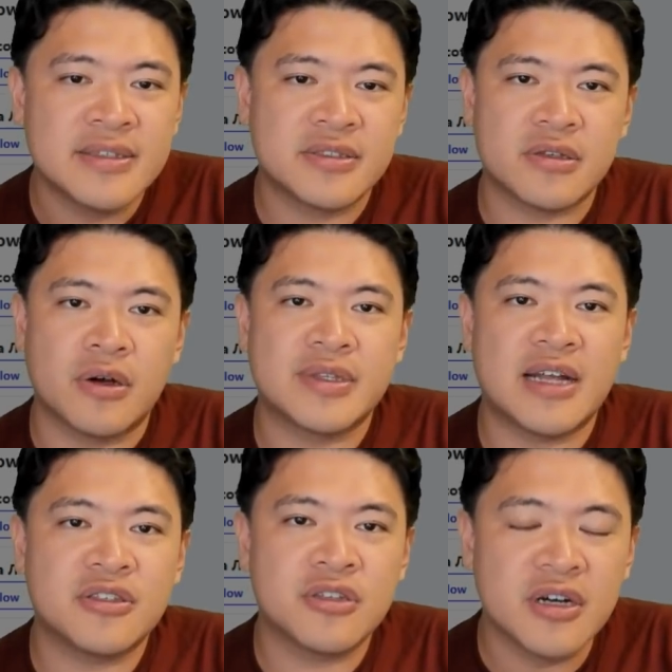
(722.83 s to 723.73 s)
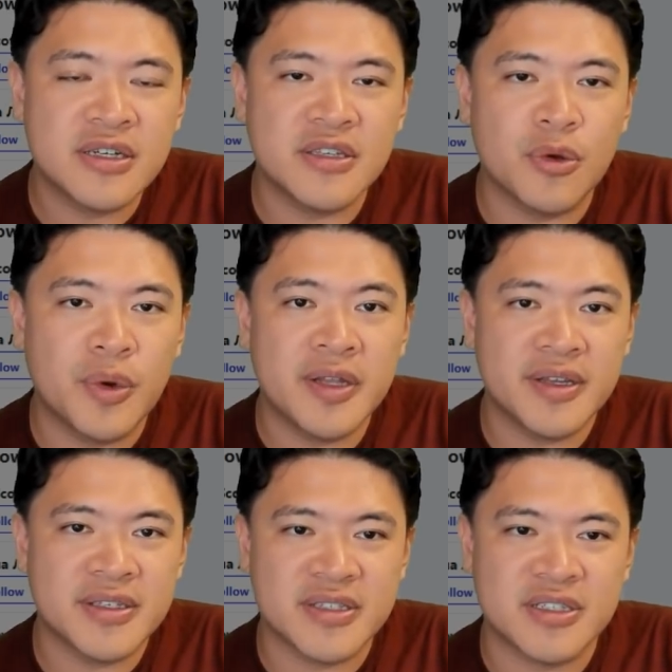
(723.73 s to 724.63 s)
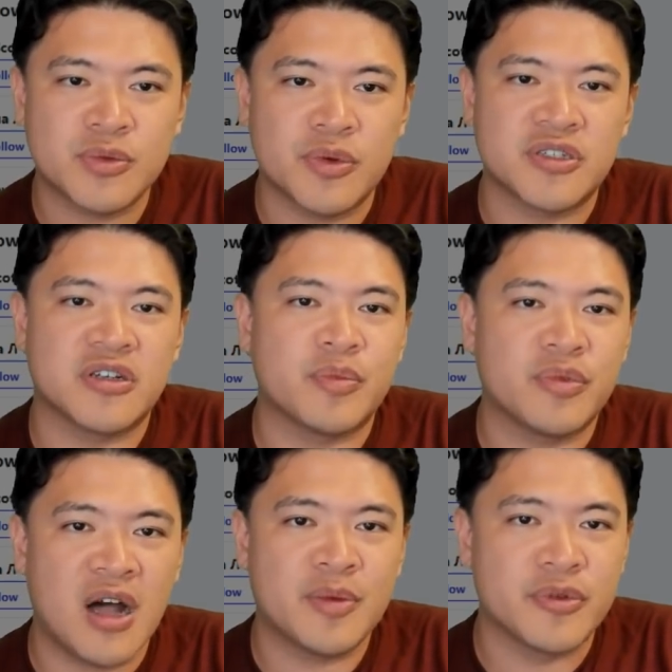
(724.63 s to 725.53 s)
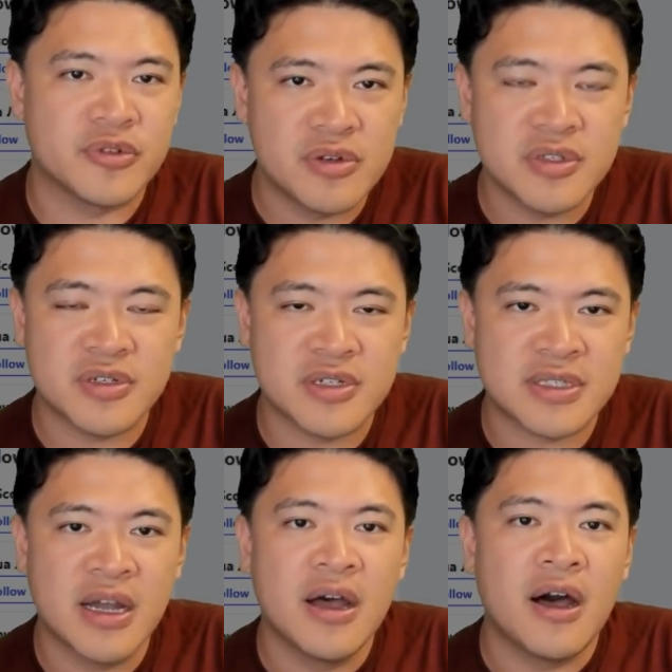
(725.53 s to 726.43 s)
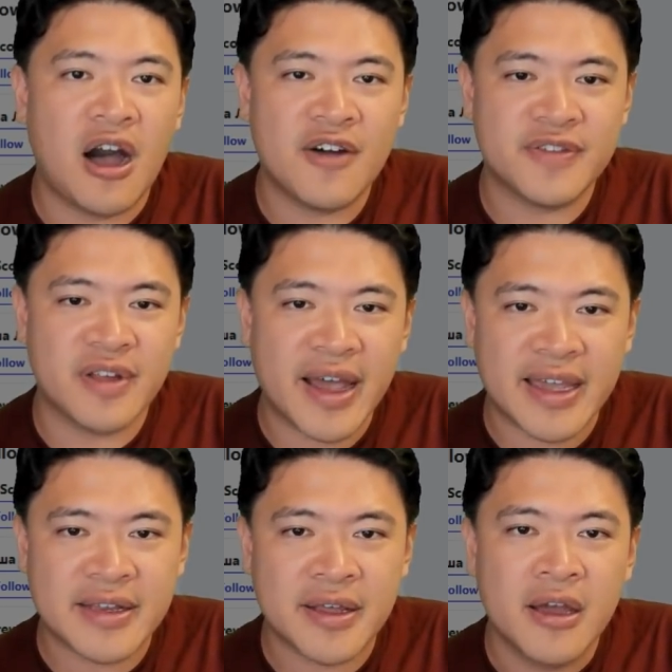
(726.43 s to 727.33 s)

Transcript: So that took the witnesses, which are the block producers, offline.